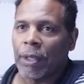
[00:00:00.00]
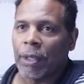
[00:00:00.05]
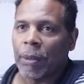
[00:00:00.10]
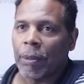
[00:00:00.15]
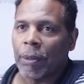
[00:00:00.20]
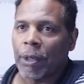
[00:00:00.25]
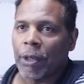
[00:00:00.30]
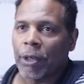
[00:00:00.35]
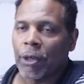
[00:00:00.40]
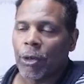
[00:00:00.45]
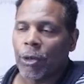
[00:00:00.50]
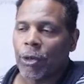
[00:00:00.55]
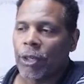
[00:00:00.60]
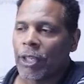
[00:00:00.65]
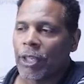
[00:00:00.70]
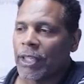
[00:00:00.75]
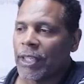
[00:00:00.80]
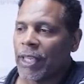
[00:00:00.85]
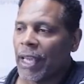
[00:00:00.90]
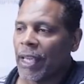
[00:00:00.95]
I'm going to go to
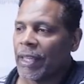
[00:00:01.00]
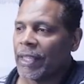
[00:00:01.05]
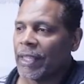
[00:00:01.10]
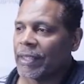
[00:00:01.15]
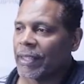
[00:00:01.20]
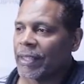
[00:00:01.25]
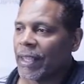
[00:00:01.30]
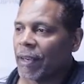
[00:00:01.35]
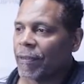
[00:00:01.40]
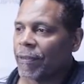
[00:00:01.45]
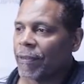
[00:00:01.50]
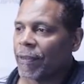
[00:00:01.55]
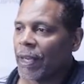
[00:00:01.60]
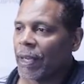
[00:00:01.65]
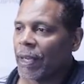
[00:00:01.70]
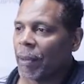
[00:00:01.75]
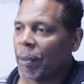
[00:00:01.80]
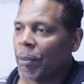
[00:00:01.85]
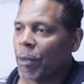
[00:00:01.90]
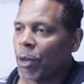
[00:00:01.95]
the daily time
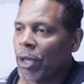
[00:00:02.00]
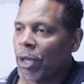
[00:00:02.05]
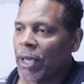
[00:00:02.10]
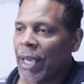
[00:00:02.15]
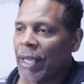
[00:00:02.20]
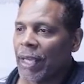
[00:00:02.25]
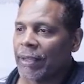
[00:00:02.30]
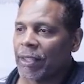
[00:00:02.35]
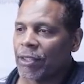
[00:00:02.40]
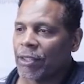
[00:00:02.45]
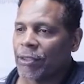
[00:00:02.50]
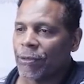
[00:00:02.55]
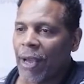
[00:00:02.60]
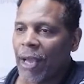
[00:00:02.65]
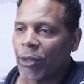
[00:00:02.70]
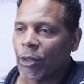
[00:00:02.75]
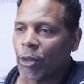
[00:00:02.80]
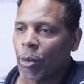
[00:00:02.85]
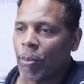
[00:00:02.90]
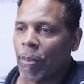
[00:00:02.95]
frame. I'm looking at this
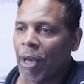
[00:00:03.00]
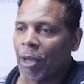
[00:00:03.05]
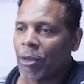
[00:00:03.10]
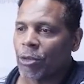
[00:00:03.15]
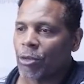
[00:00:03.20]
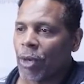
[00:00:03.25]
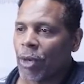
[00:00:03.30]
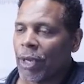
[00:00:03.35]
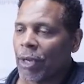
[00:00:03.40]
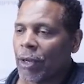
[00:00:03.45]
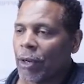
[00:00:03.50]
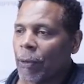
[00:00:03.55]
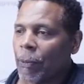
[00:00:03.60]
fractal bounce right here.